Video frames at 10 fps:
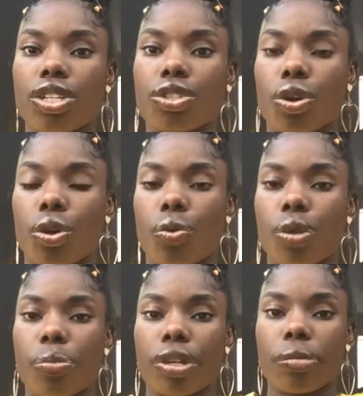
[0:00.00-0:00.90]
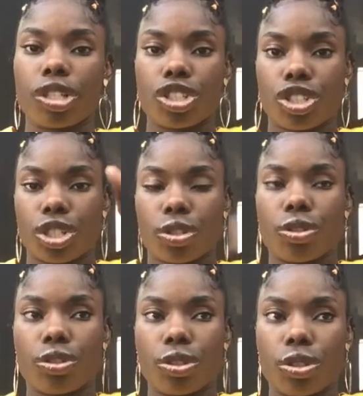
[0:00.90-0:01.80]
So we pretty much
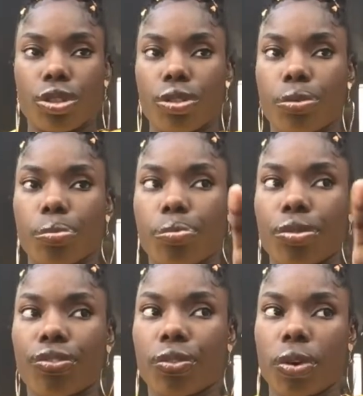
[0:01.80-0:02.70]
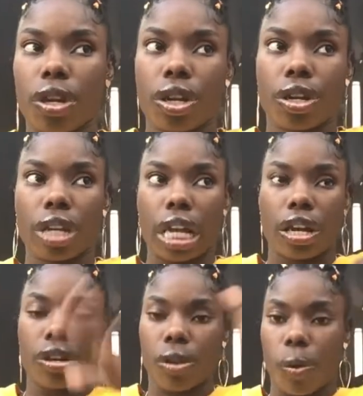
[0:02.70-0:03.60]
chilled before like
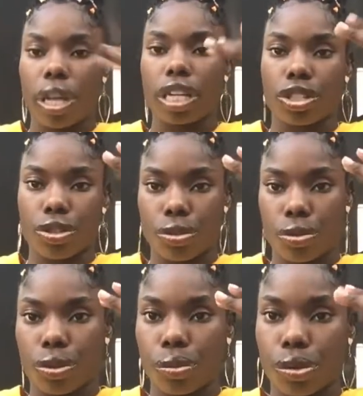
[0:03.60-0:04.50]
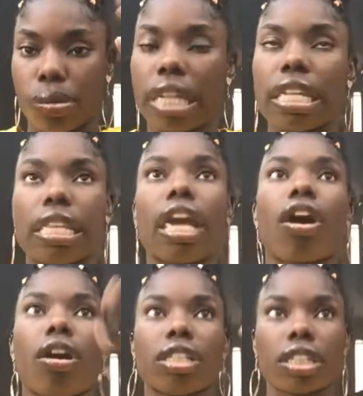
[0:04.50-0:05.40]
going into the room and then they
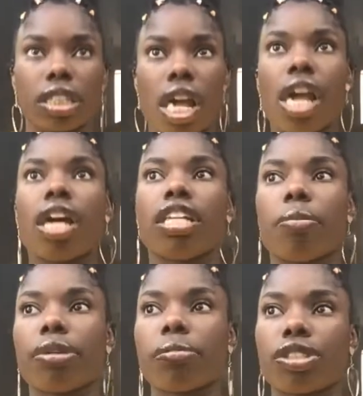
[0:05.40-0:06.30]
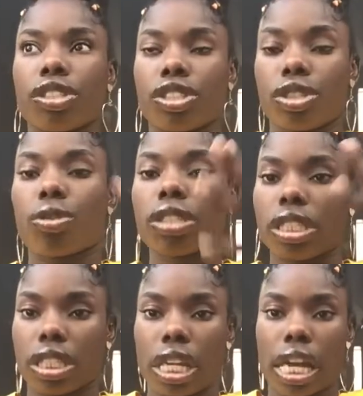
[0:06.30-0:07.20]
called us. They pretty much told
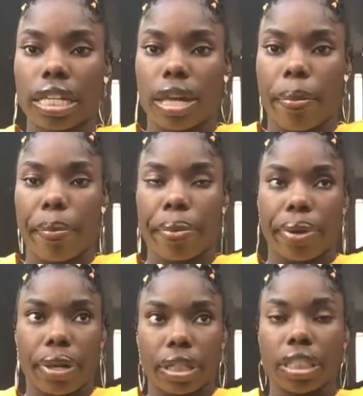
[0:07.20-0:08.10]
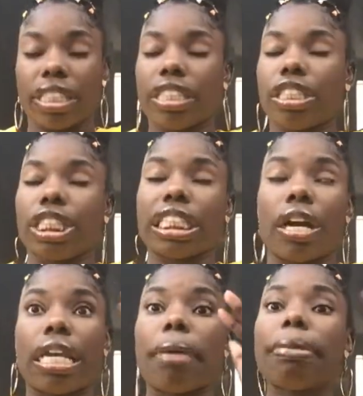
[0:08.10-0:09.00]
us to line up. Now
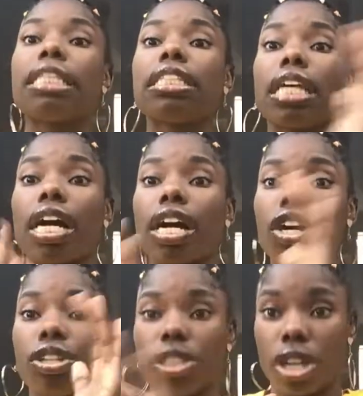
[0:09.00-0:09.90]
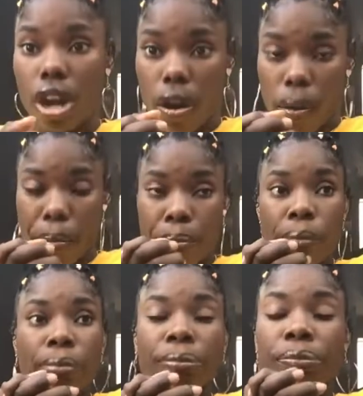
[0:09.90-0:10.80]
let me tell y'all
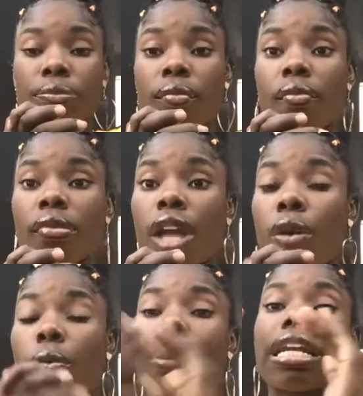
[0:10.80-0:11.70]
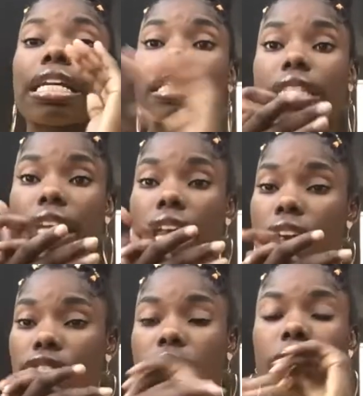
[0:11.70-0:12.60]
when I say
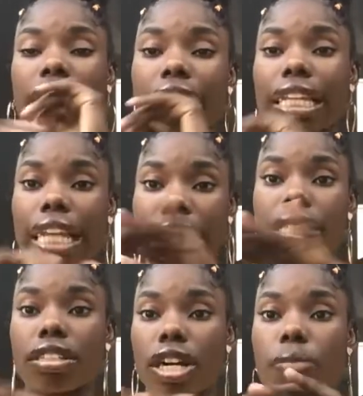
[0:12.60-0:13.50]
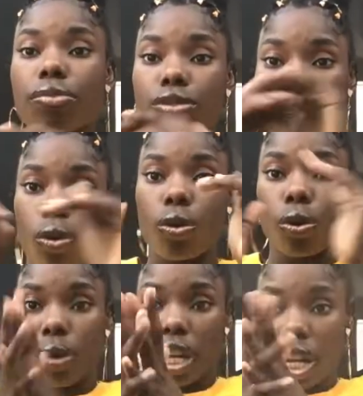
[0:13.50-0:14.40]
everybody lined up so
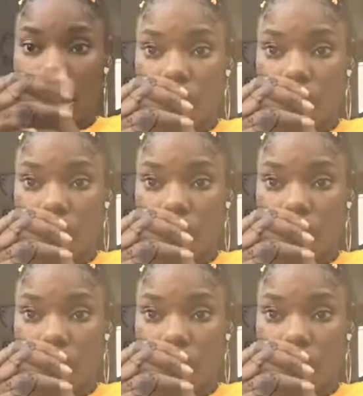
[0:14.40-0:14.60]
quick